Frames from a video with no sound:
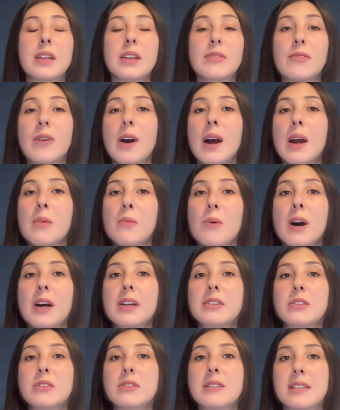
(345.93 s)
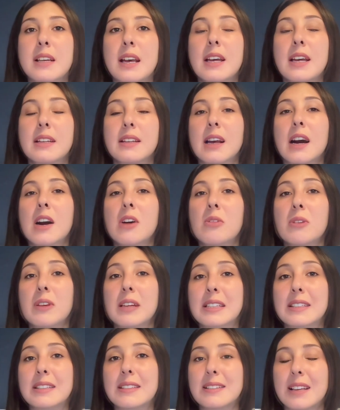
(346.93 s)
if I want to say now
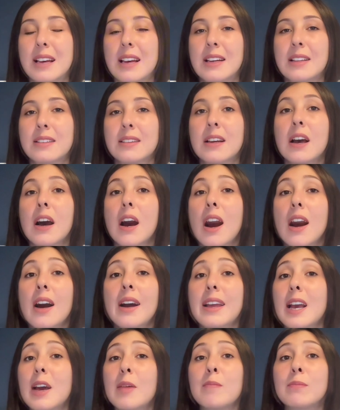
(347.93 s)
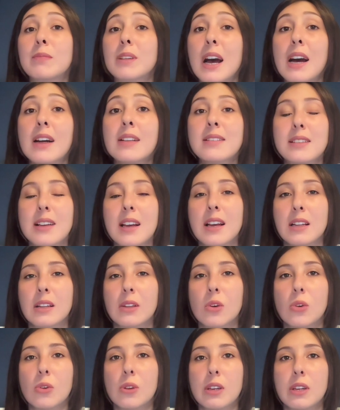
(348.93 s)
instead, I am not a
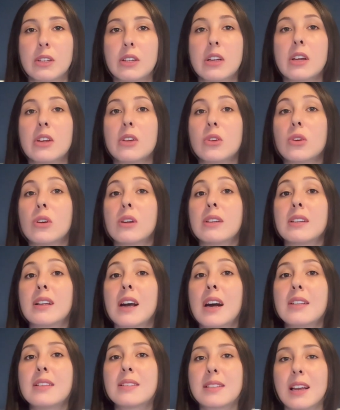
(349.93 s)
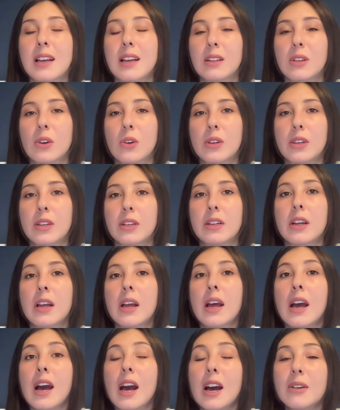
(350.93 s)
lawyer, you're not a lawyer,
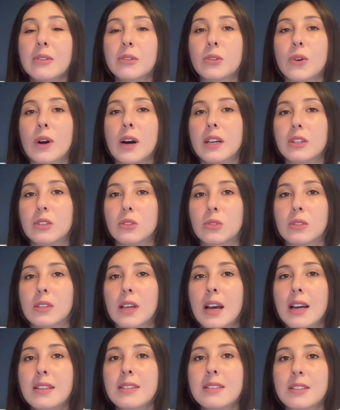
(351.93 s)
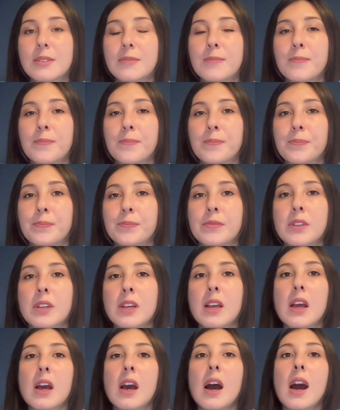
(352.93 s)
how do I do that?
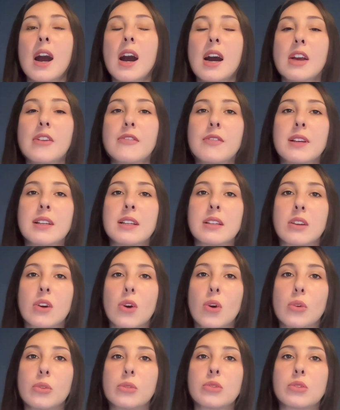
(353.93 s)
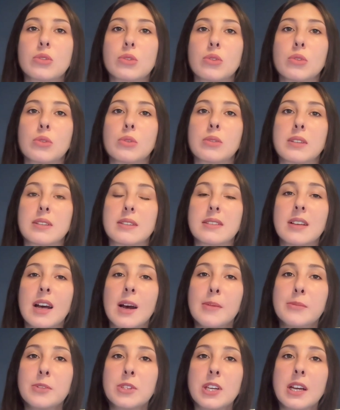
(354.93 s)
I will go to the
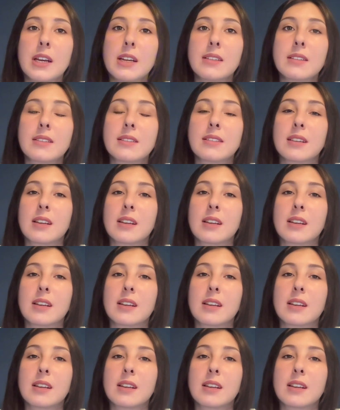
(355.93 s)
subject,